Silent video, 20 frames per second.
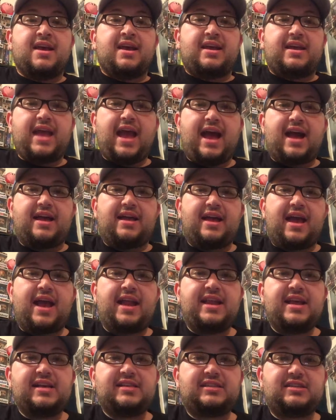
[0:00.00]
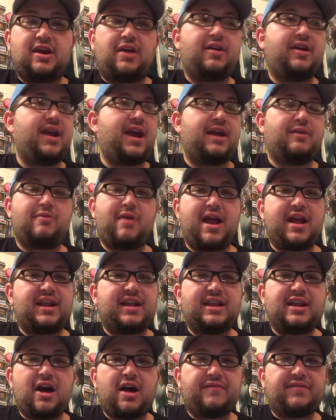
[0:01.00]
yeah, NES. Sorry, I
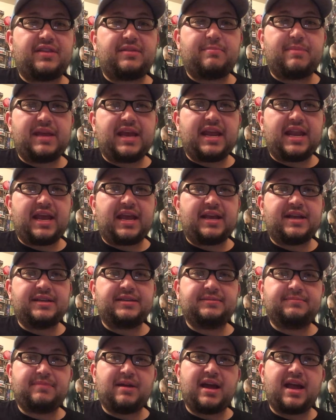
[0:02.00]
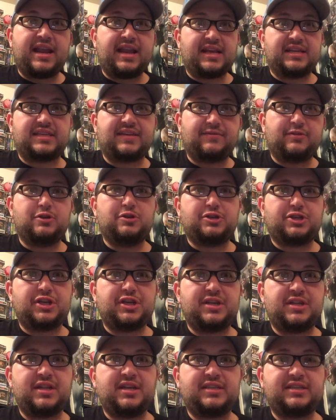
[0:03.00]
ranted off at the beginning, but NES
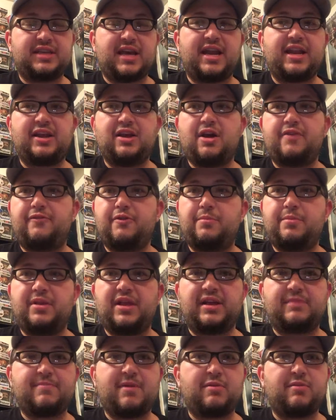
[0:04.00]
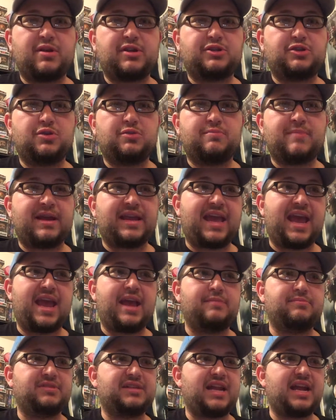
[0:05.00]
Evolution signing off. Hope you like my retro, my
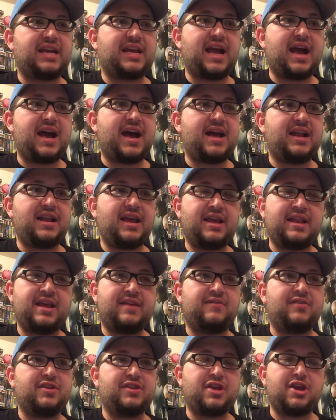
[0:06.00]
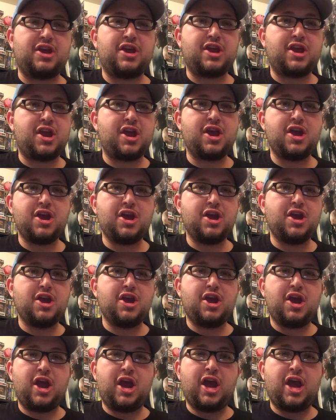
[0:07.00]
games that I got and everything,
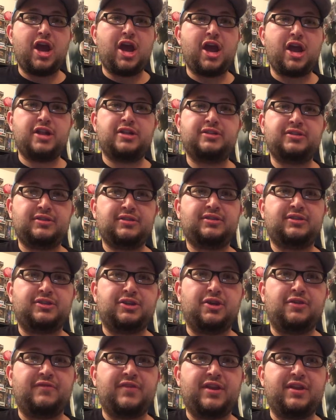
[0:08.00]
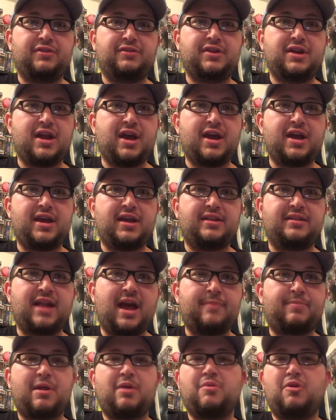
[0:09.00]
and third video tonight.
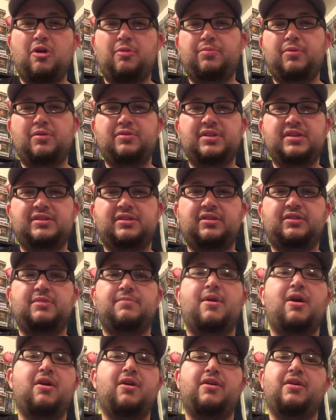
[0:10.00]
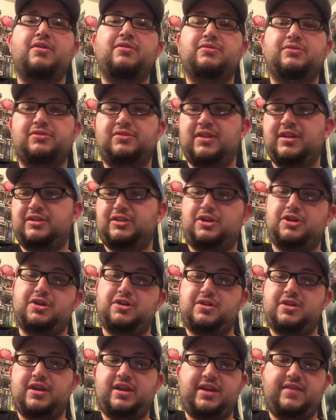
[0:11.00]
I probably won't upload this till tomorrow though, so that's
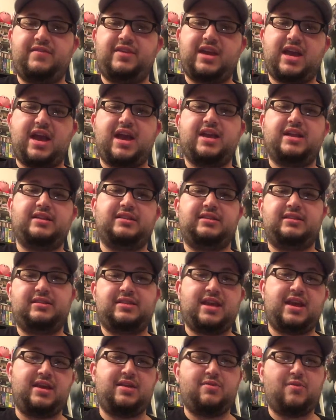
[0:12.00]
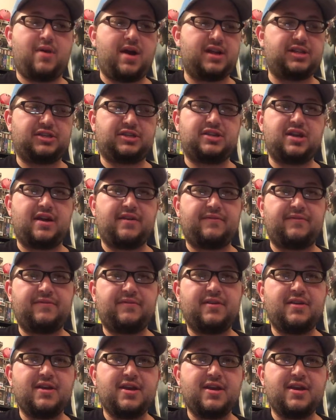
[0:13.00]
good. They'll give you guys a day to watch stuff.